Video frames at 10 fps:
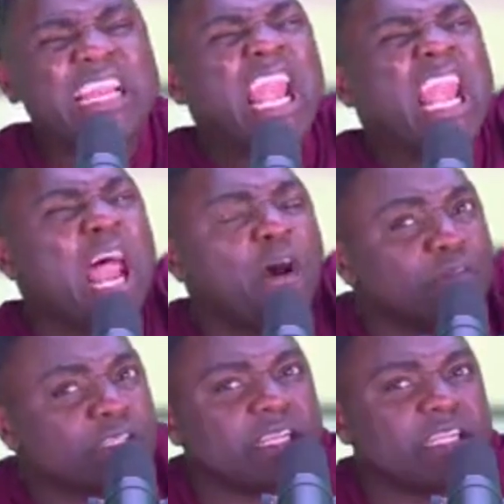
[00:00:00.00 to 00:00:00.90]
Tibokoda,
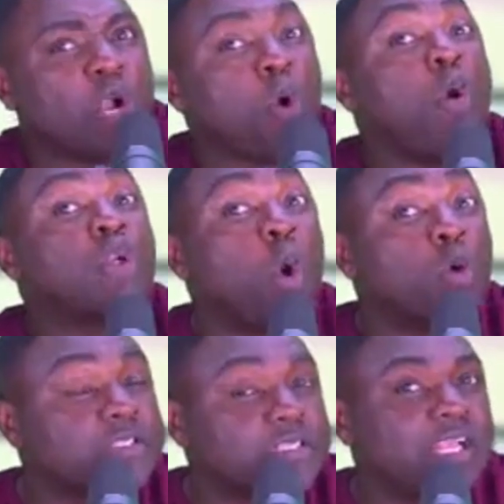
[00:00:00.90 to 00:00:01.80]
Mombompa Queen
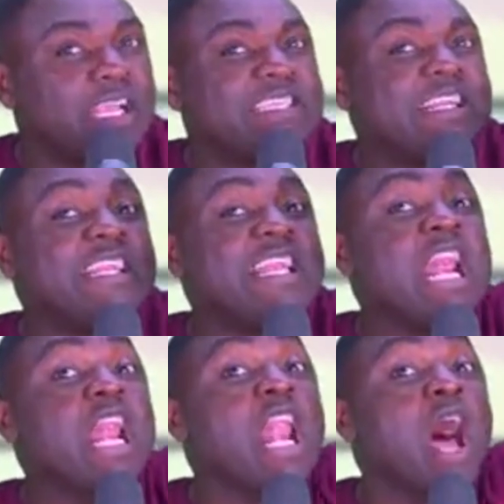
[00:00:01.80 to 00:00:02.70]
now no.
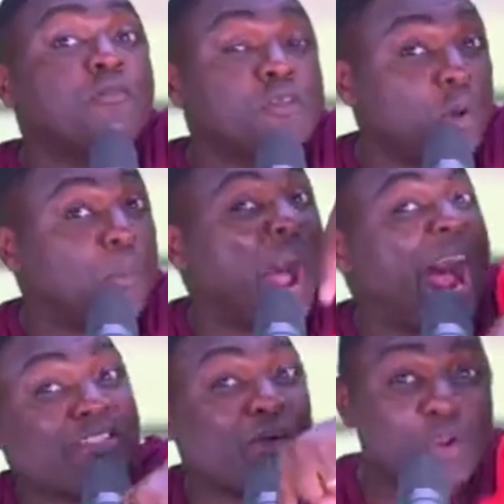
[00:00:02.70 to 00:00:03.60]
Because she
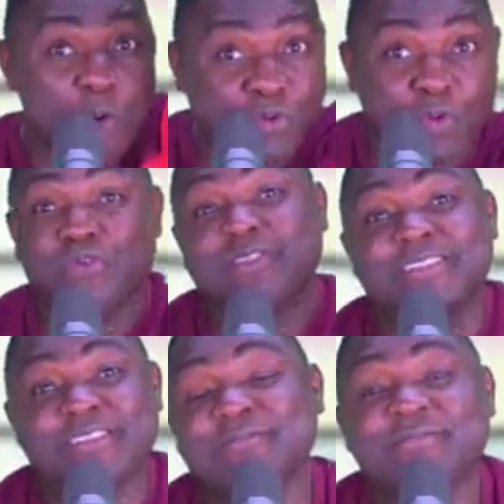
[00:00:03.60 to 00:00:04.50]
loved the Gold
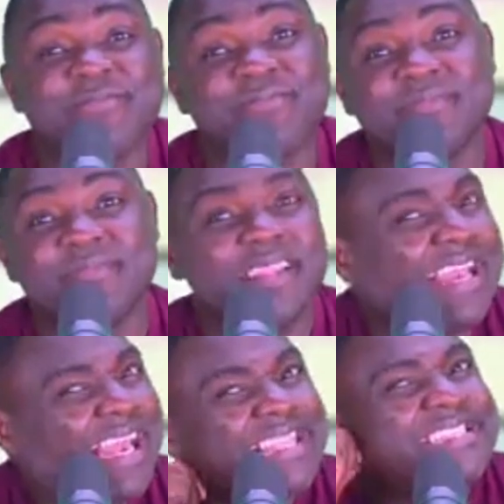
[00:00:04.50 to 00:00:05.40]
Coast. She
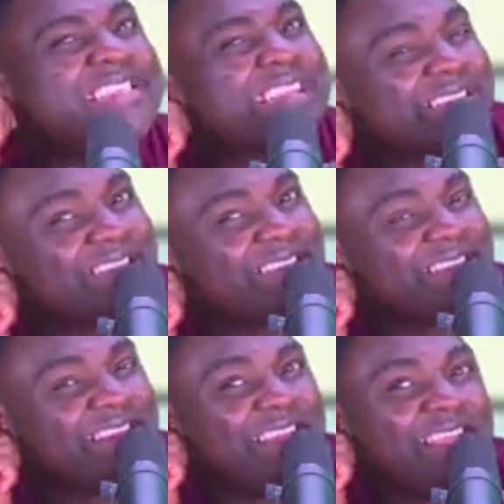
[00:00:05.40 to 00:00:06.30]
didn't love some
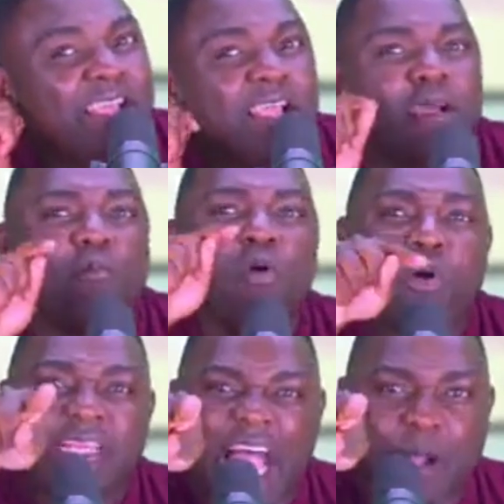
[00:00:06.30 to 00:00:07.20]
part of the Gold
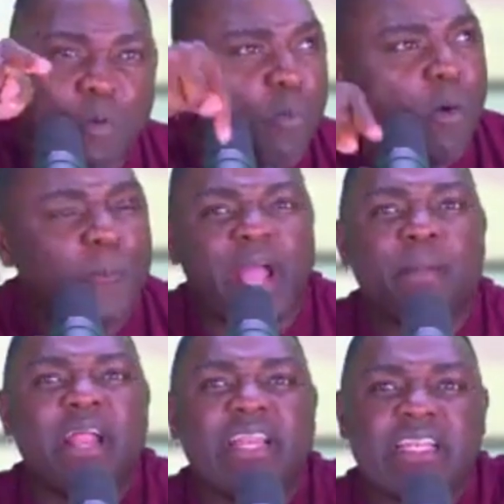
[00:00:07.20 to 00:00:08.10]
Coast.
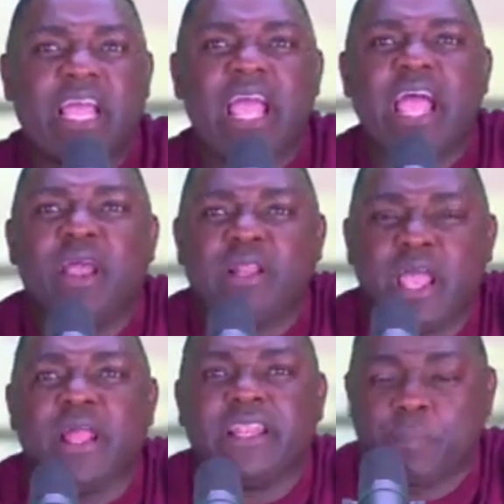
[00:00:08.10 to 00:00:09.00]
Listen,
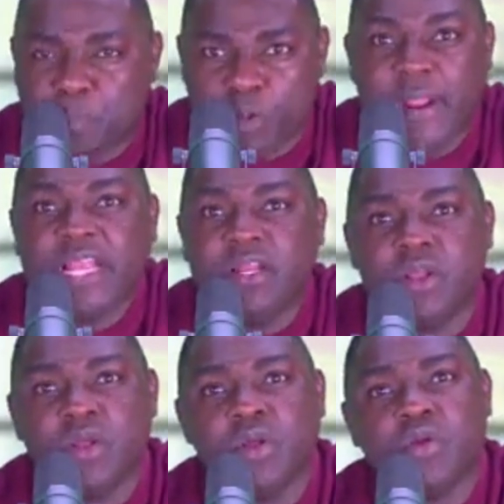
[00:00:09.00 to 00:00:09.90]

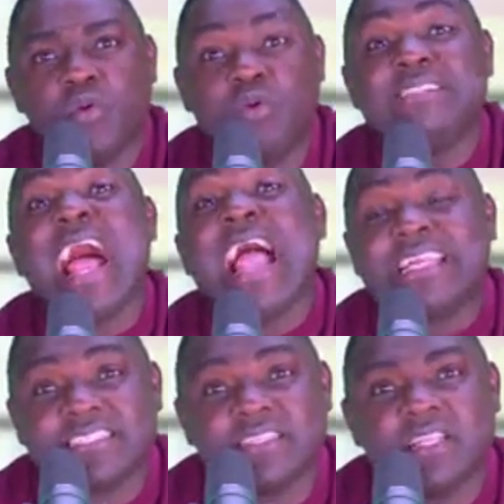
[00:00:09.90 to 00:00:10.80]
Mokoda
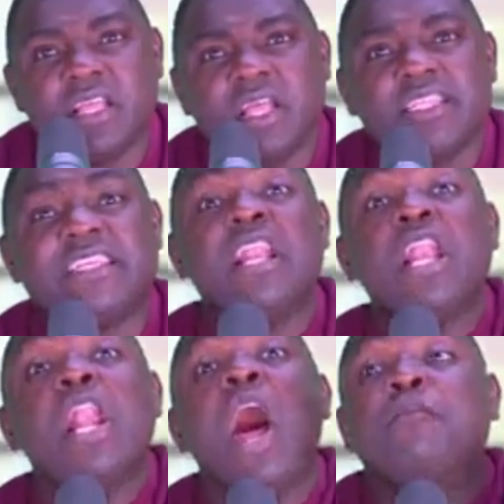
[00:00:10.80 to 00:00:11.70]
Mombompa,
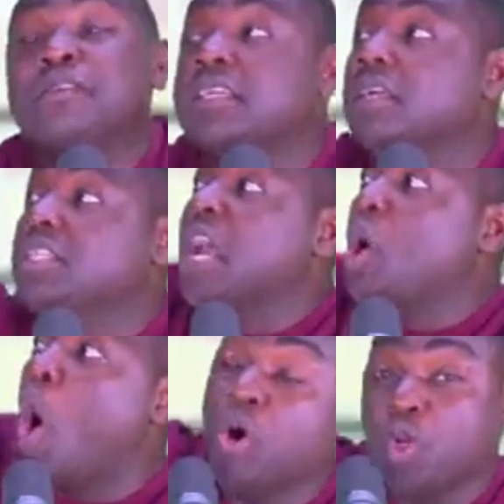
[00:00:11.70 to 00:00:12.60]
the queen
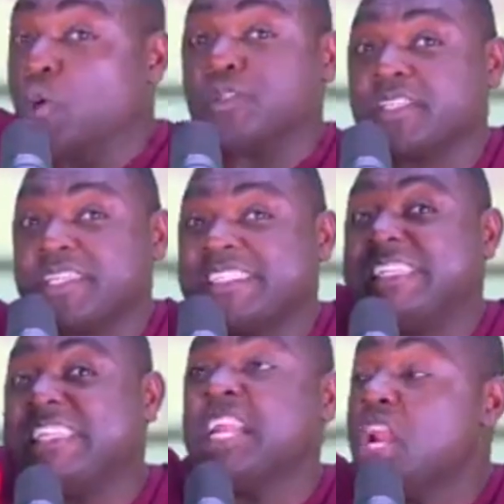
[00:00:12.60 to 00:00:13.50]
who
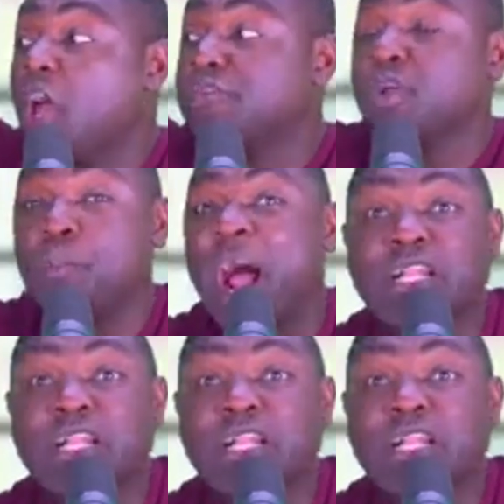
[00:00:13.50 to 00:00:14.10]
died, she